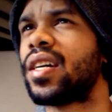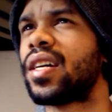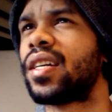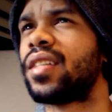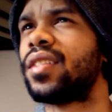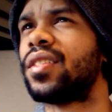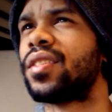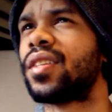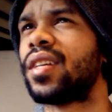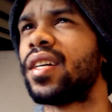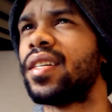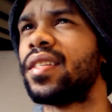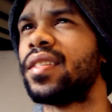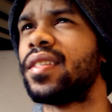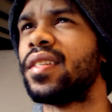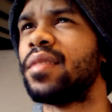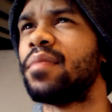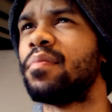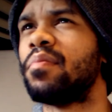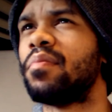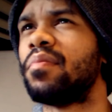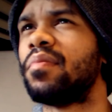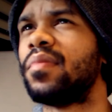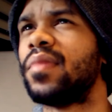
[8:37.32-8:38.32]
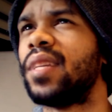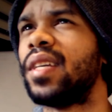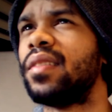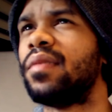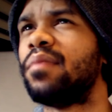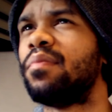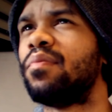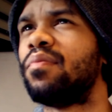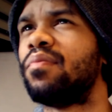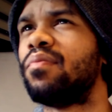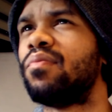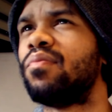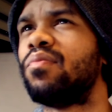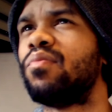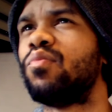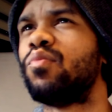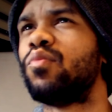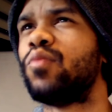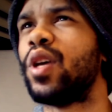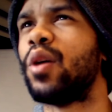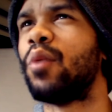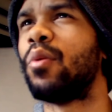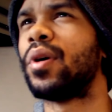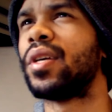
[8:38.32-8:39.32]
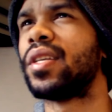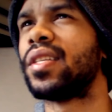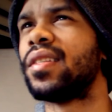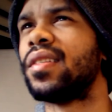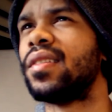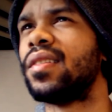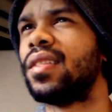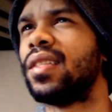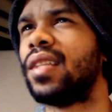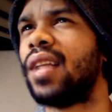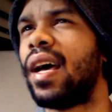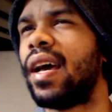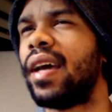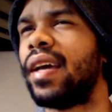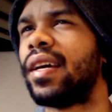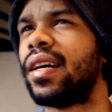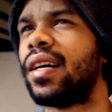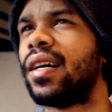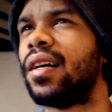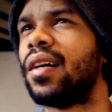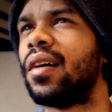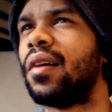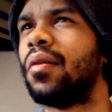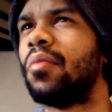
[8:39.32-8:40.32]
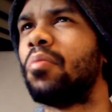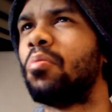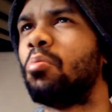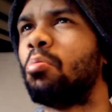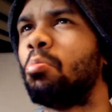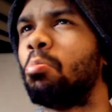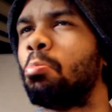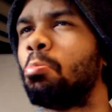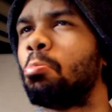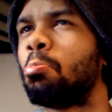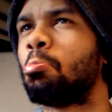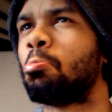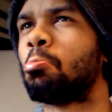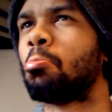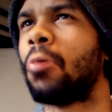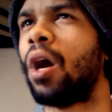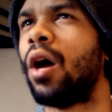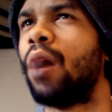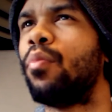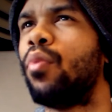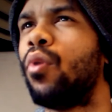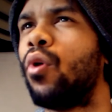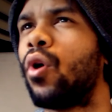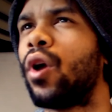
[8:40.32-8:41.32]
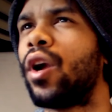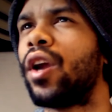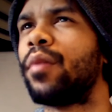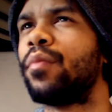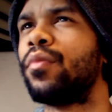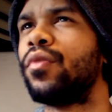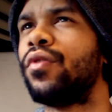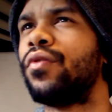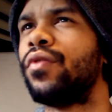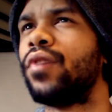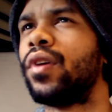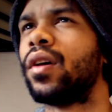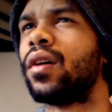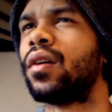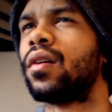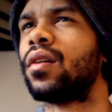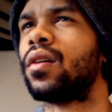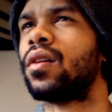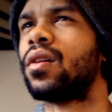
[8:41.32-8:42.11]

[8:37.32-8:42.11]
Just because it wasn't like a boring movie,